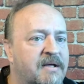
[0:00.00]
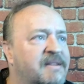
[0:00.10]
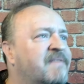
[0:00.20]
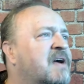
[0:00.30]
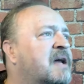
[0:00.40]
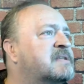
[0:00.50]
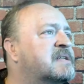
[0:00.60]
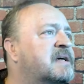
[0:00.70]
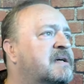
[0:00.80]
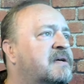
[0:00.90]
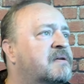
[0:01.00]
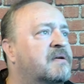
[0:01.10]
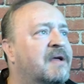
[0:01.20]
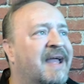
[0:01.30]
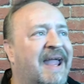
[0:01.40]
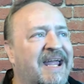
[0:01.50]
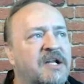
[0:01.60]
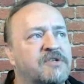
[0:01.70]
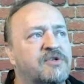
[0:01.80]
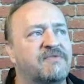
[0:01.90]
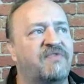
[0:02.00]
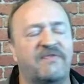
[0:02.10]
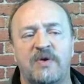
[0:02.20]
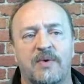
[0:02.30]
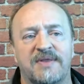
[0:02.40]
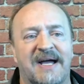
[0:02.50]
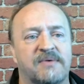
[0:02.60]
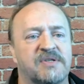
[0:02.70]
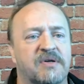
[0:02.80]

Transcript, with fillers: they've got uh, 851,000